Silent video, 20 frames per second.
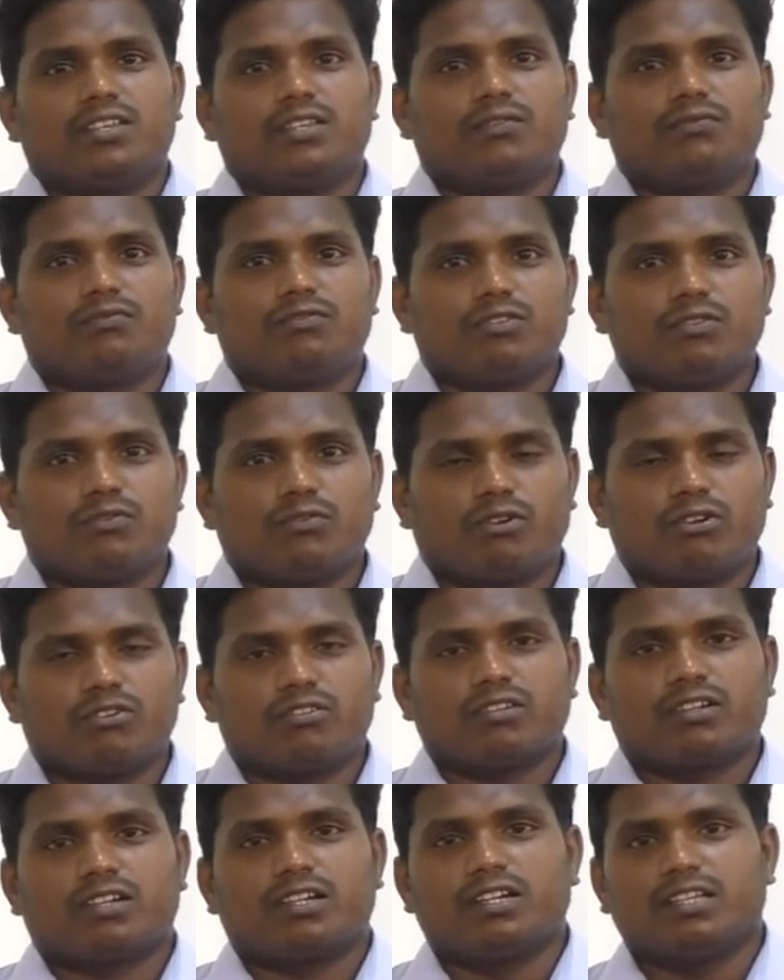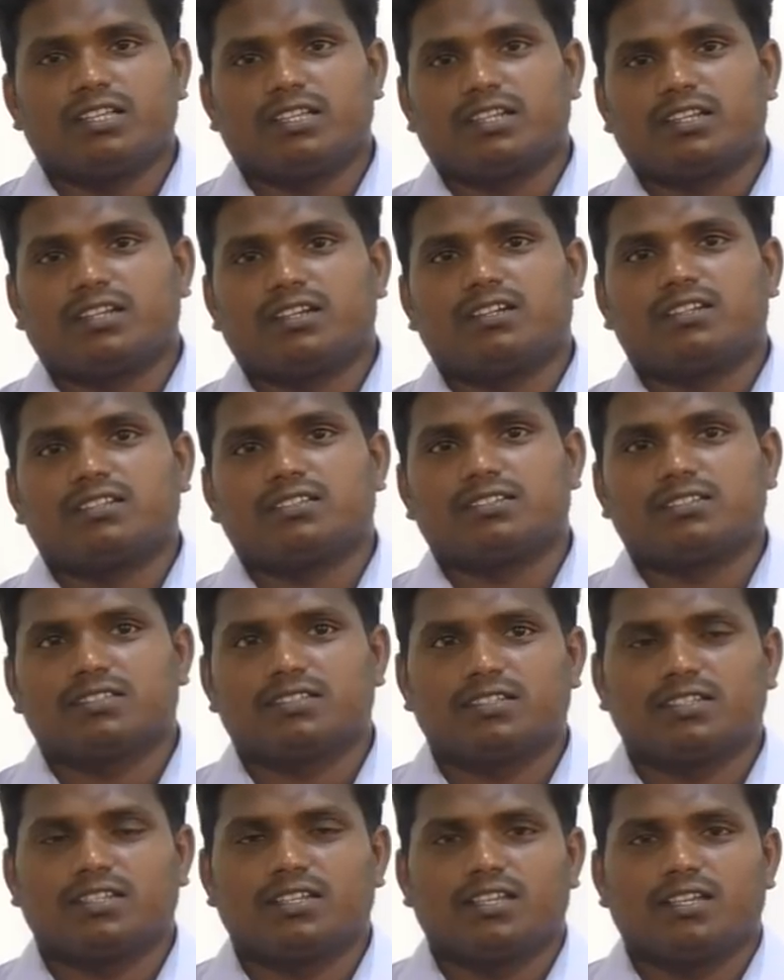If we want to clear it
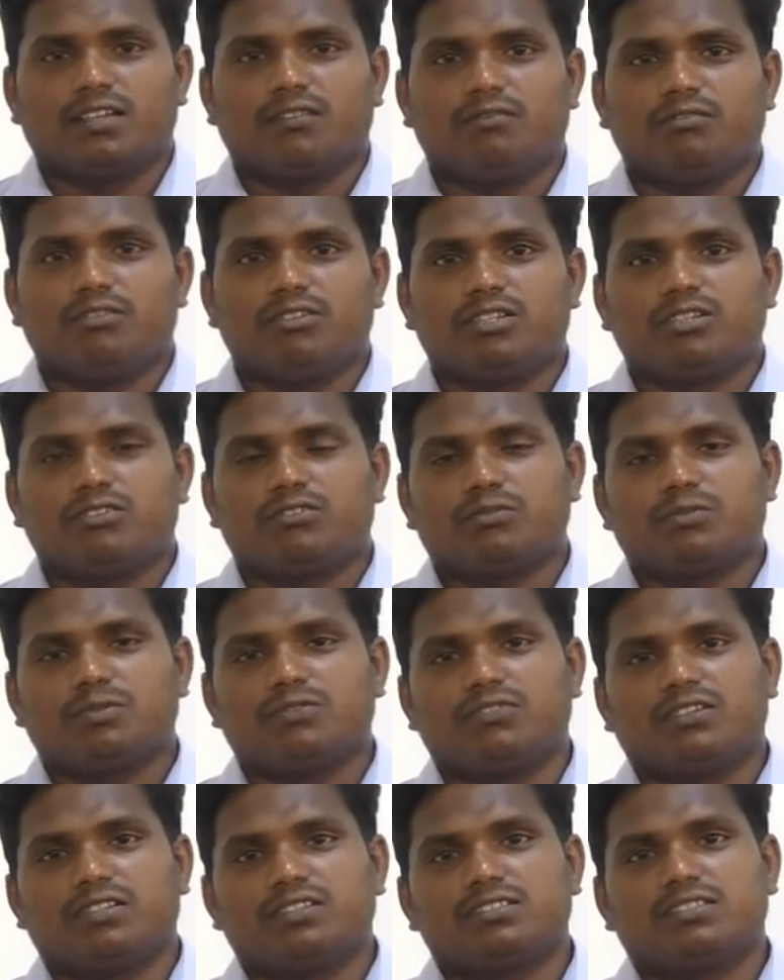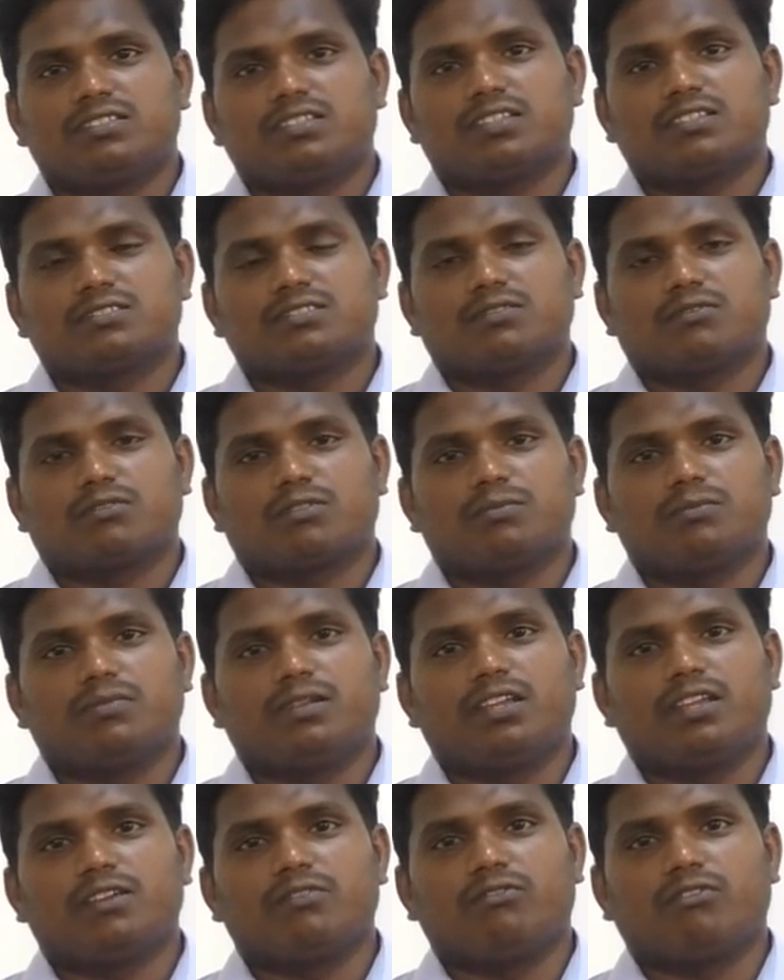we need to be very serious from
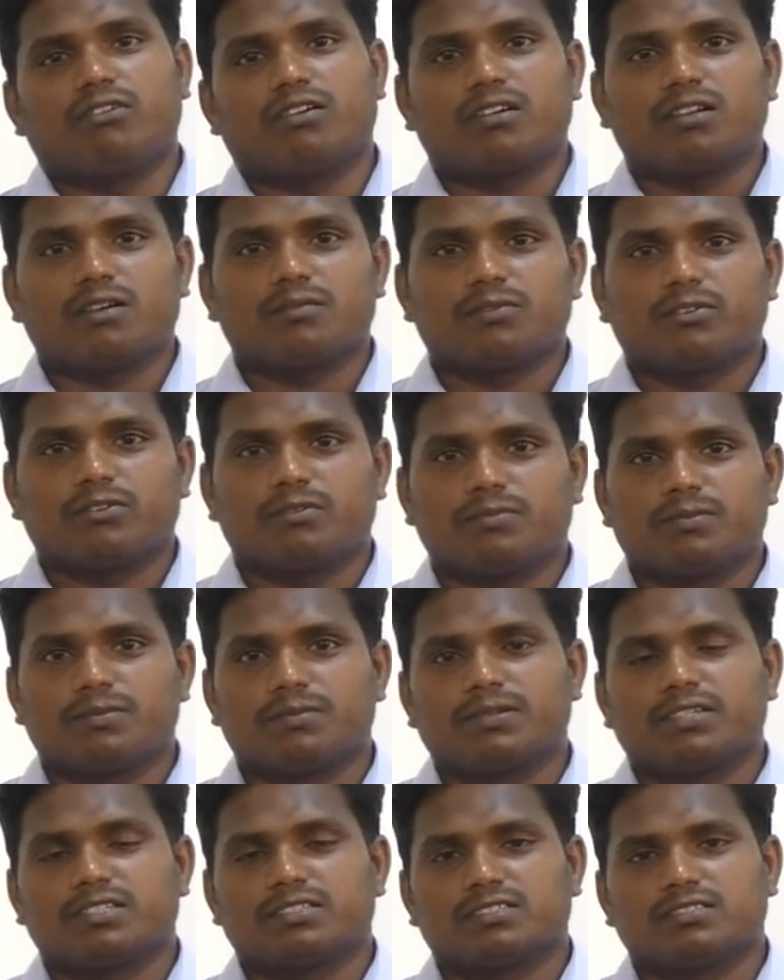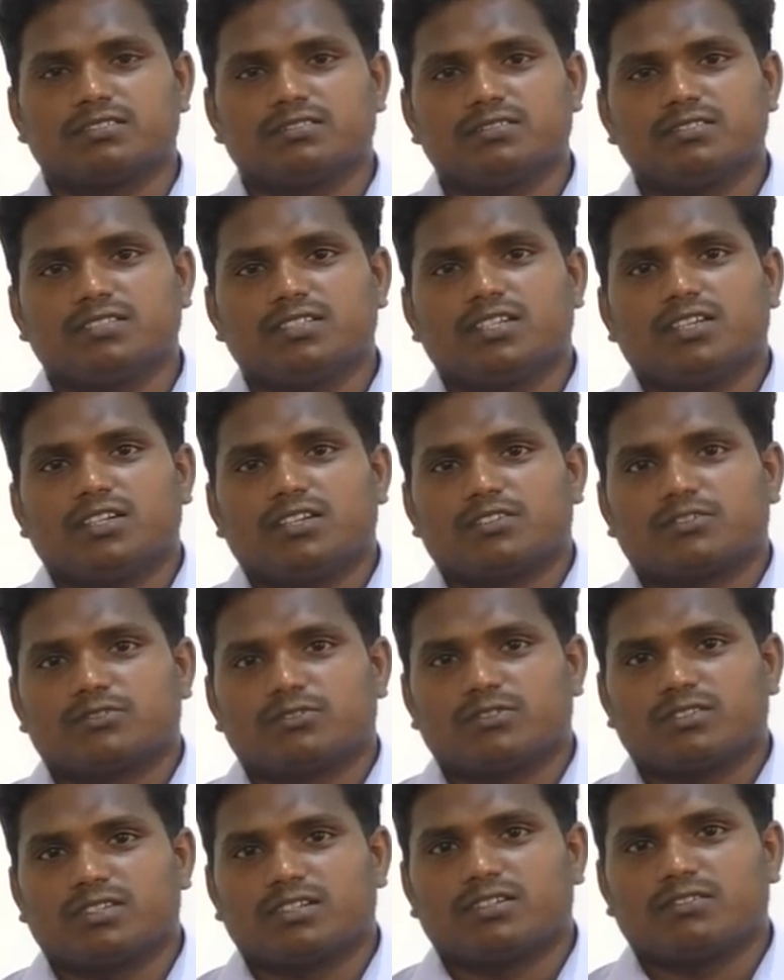day 1 of our preparation
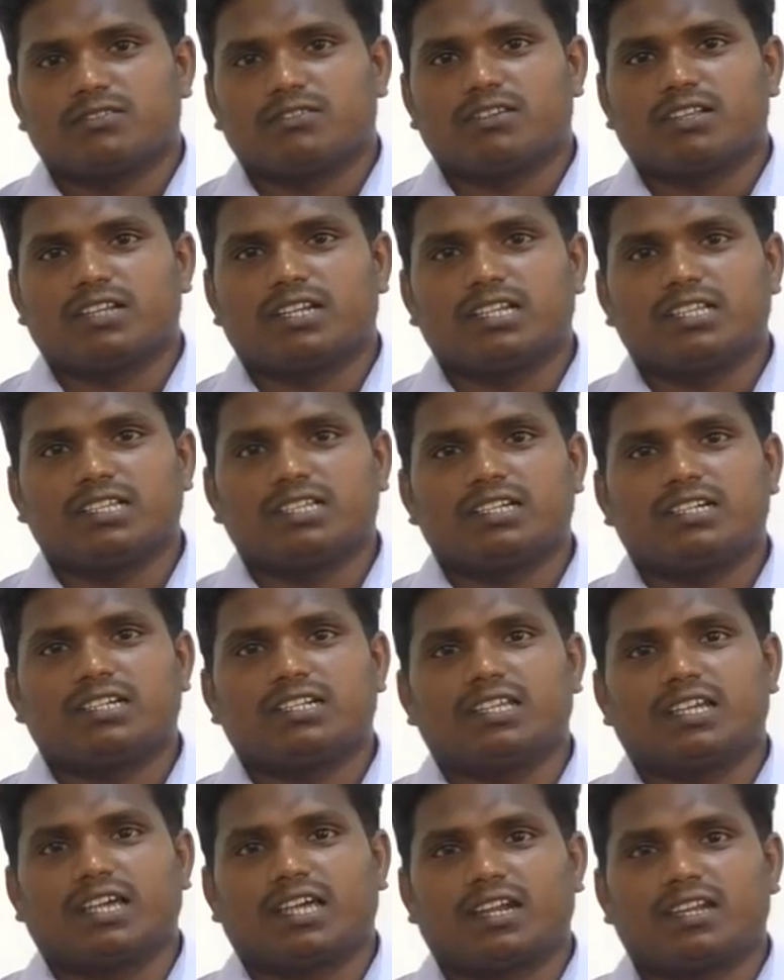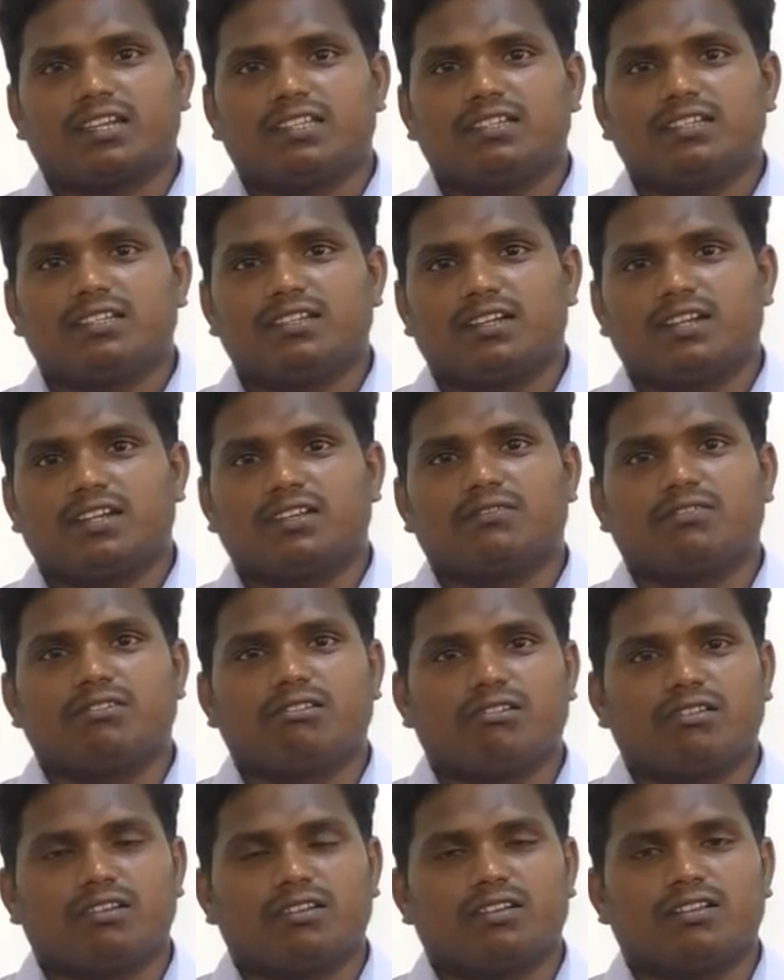so that we will clear it early and we
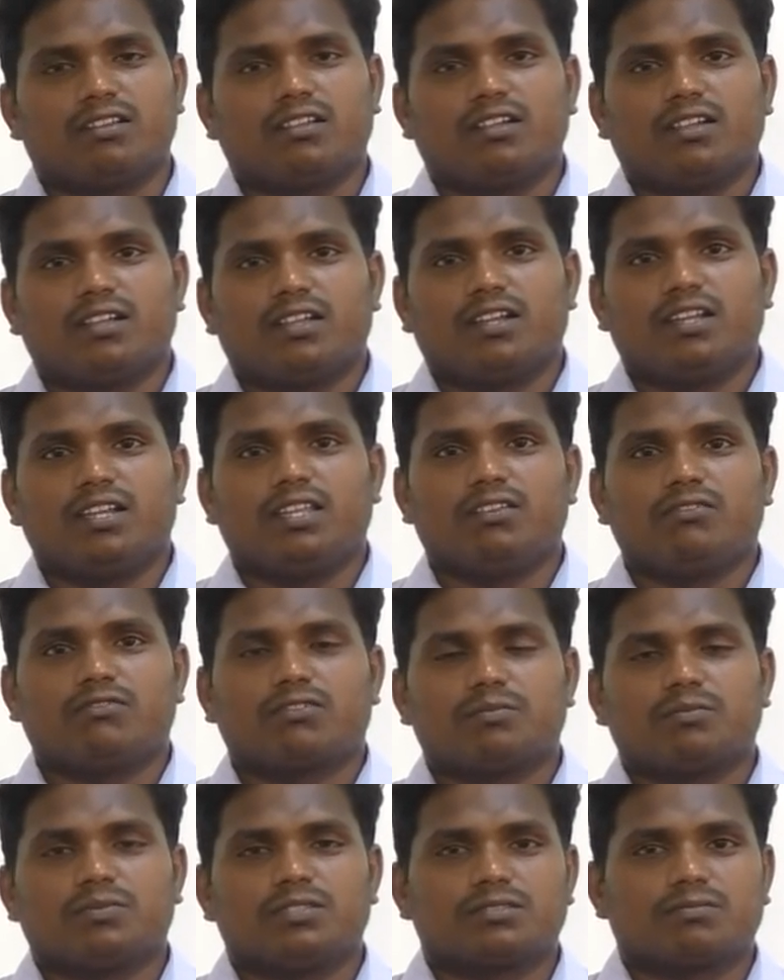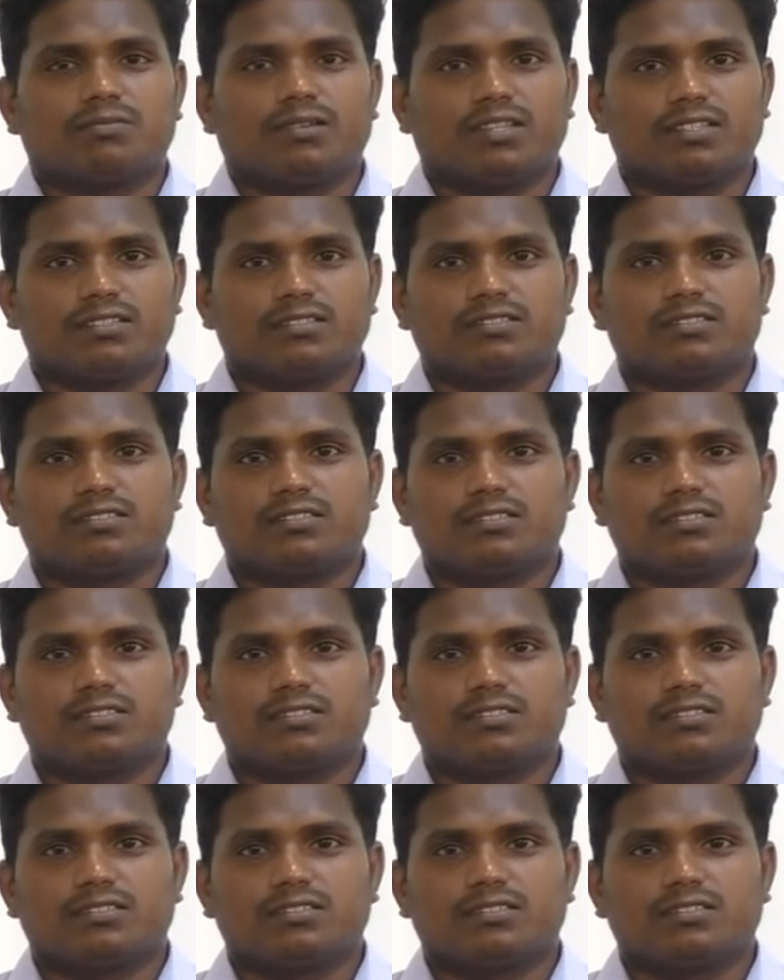will leave from this place.